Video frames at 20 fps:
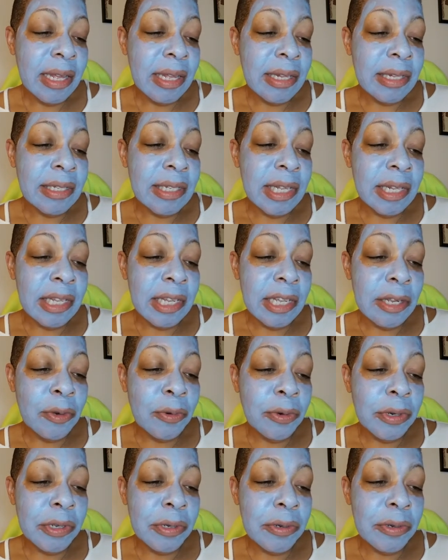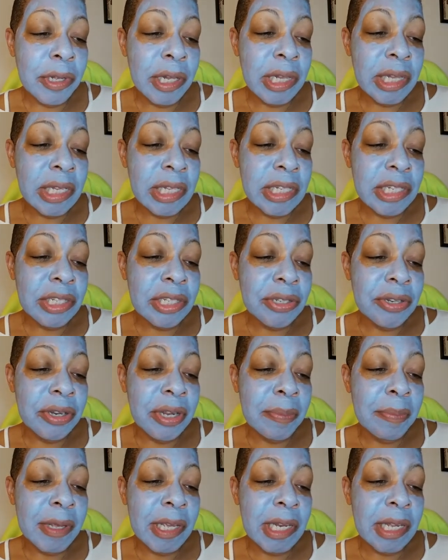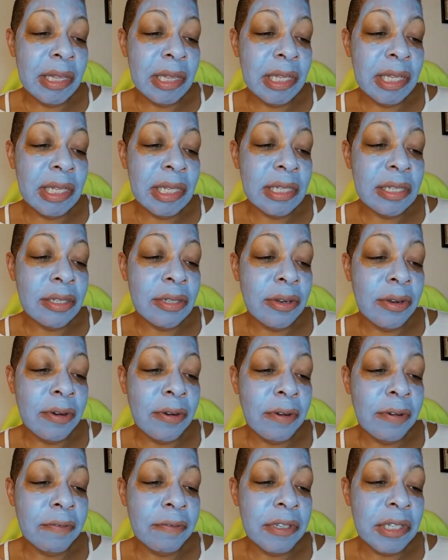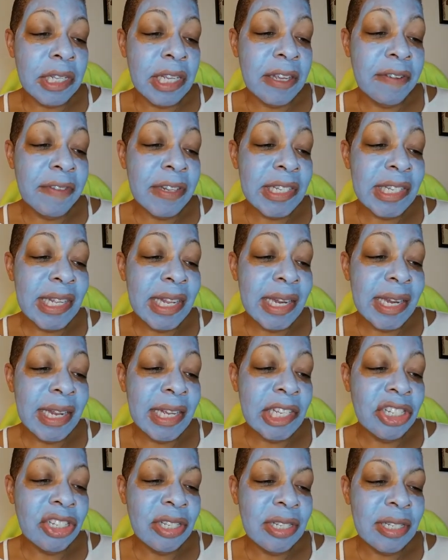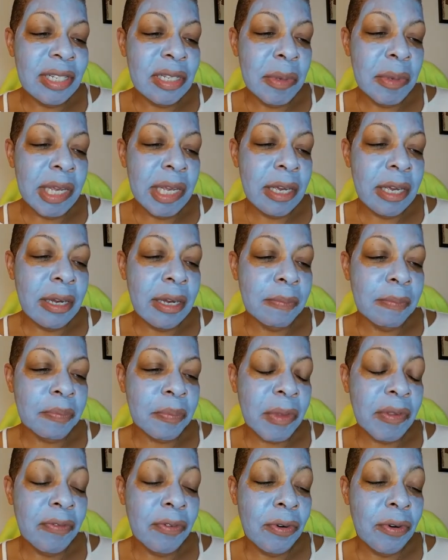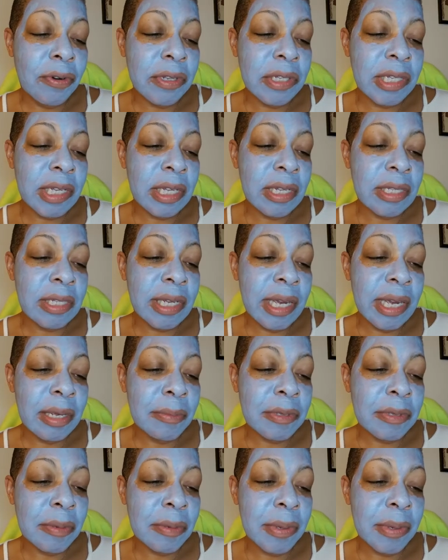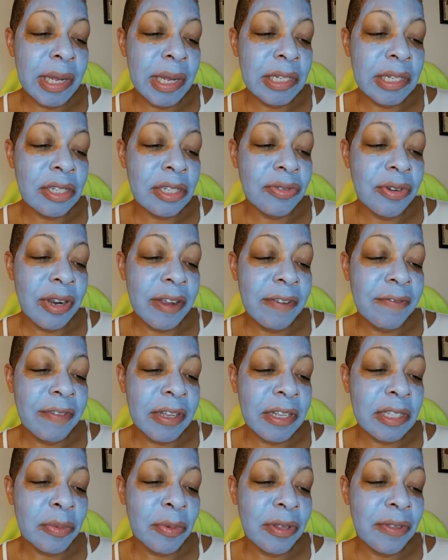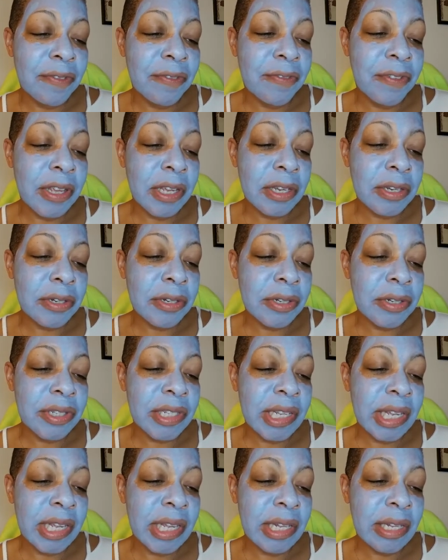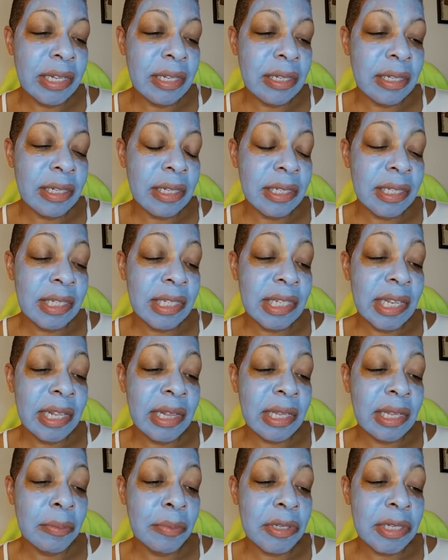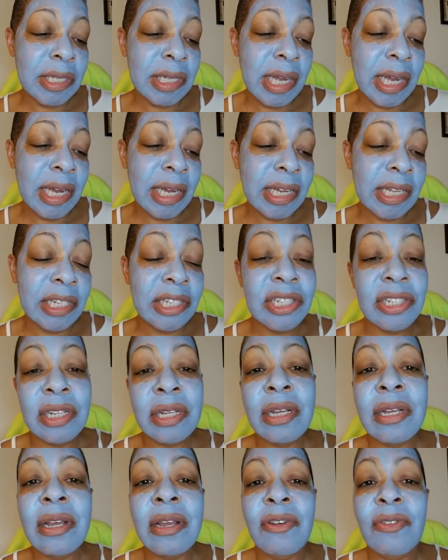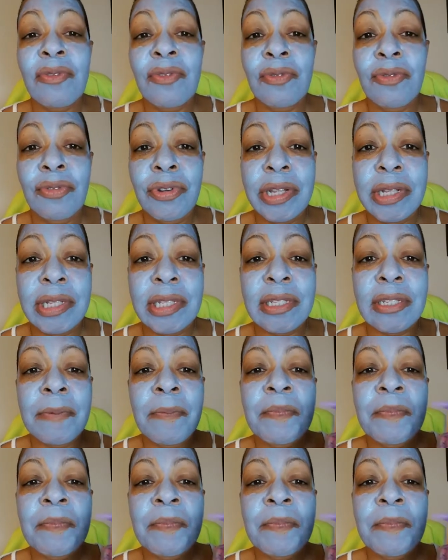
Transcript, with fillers: Delicate oil cleanser immediately dissolves even tenacious makeup for all skin types. Apply to dry face with fingers and gently massage, rinse.